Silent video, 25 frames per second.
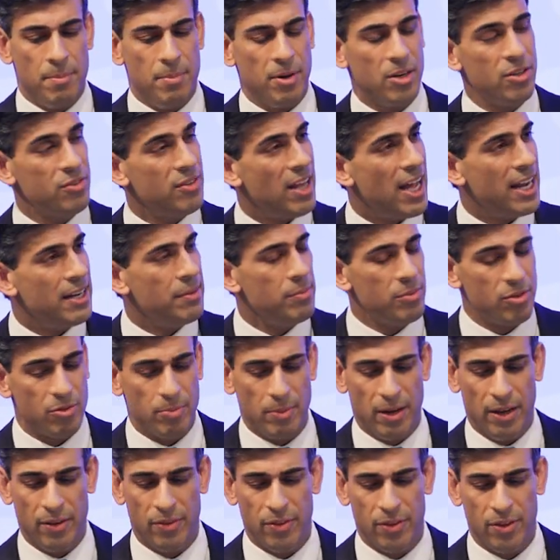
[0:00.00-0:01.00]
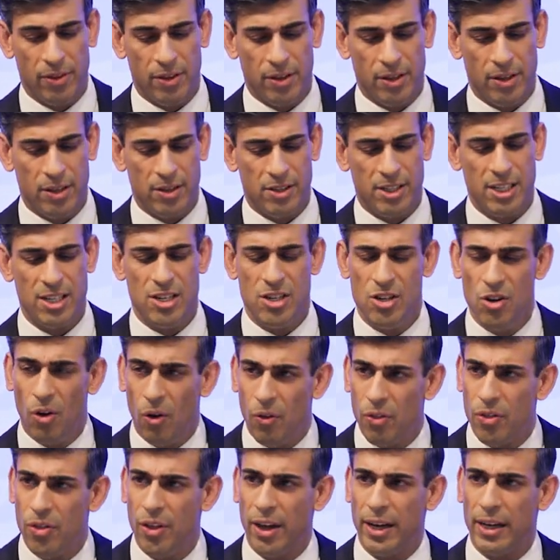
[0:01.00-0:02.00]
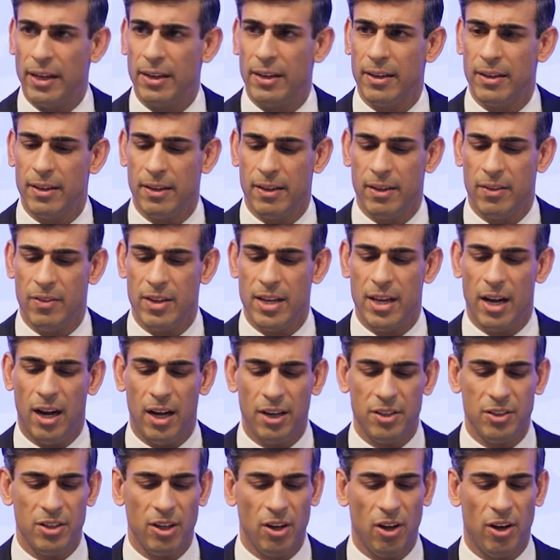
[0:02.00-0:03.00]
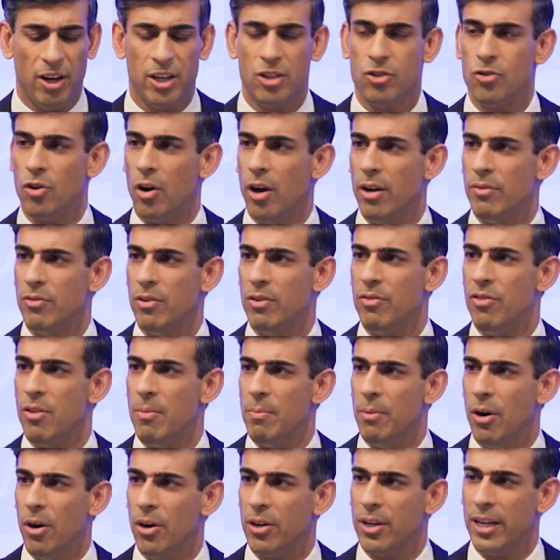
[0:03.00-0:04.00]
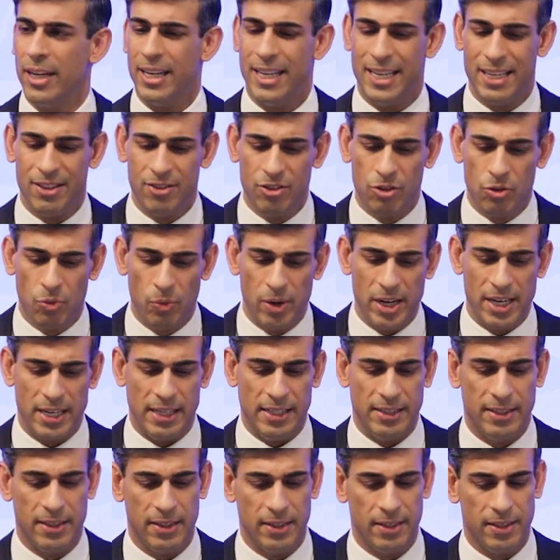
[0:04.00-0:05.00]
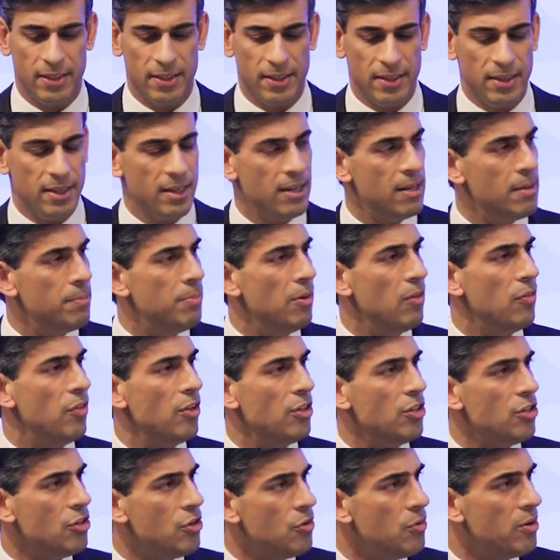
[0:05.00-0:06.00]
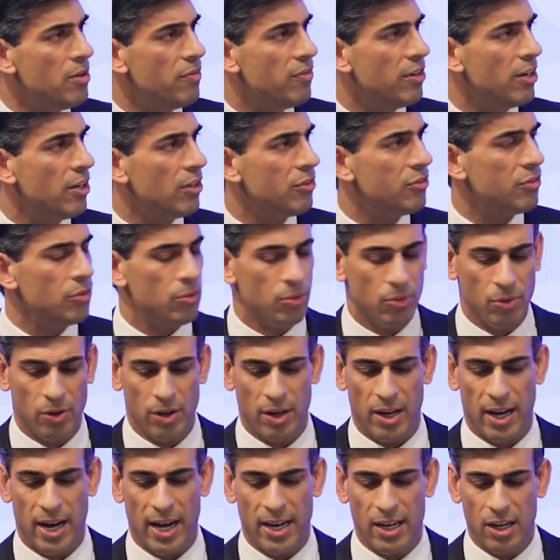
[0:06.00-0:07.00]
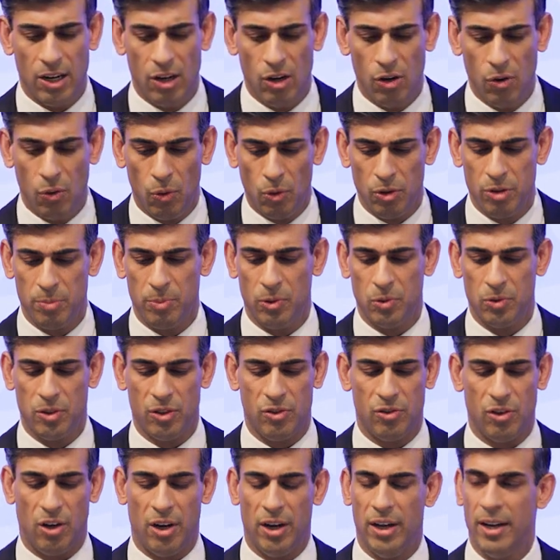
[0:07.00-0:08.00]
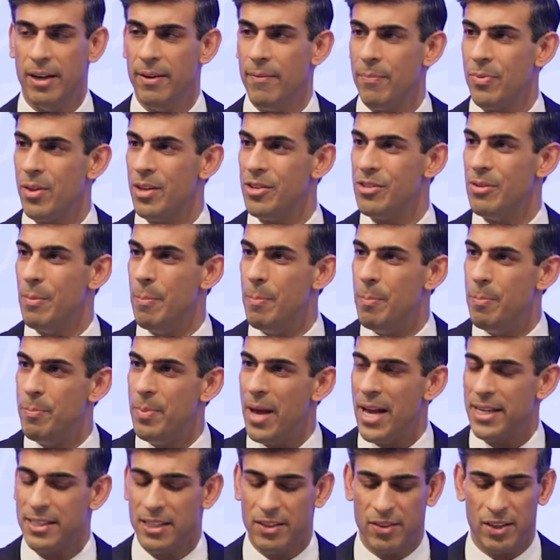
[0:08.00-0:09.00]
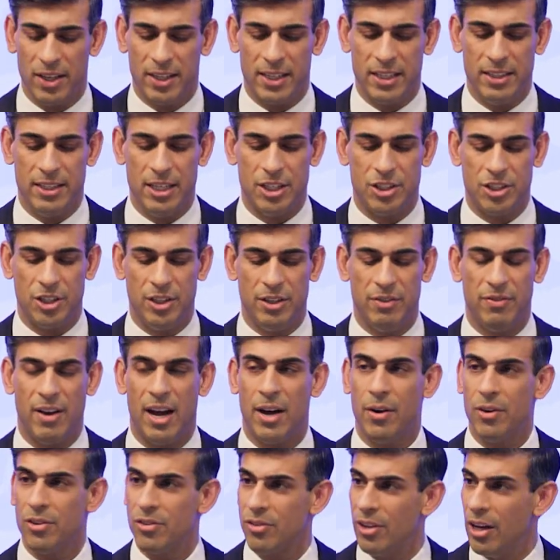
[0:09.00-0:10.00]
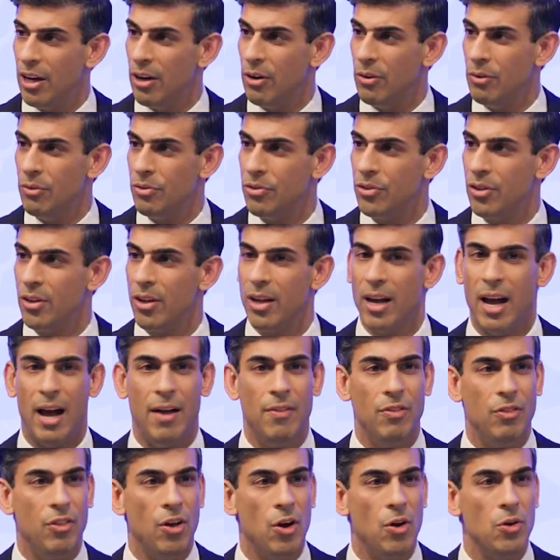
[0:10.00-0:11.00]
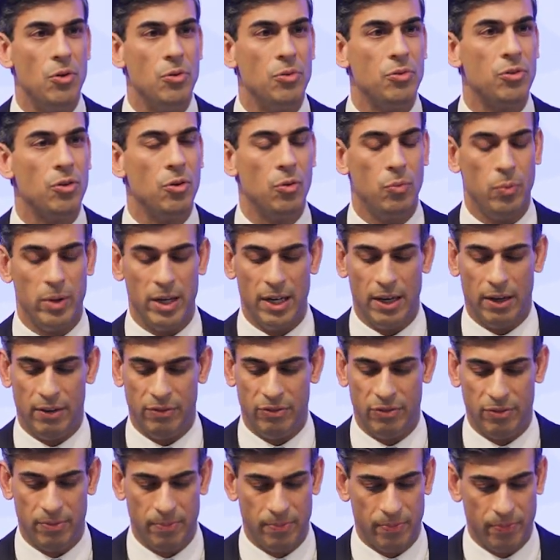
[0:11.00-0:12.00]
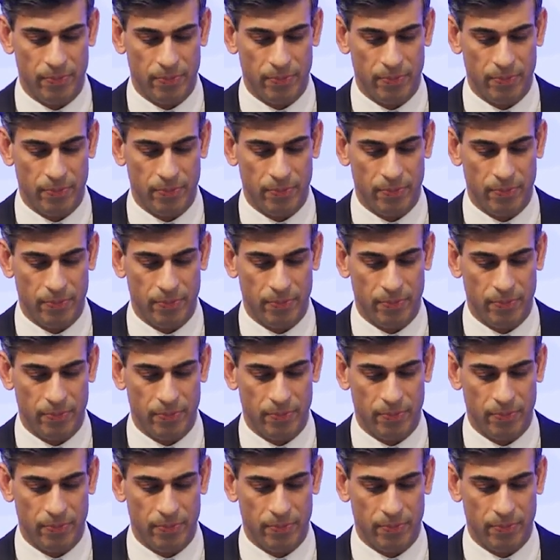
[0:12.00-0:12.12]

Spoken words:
because Adam Smith did not think the underlying driver of the market is greed, but the universal and laudable desire to better the condition of ourselves and those we love.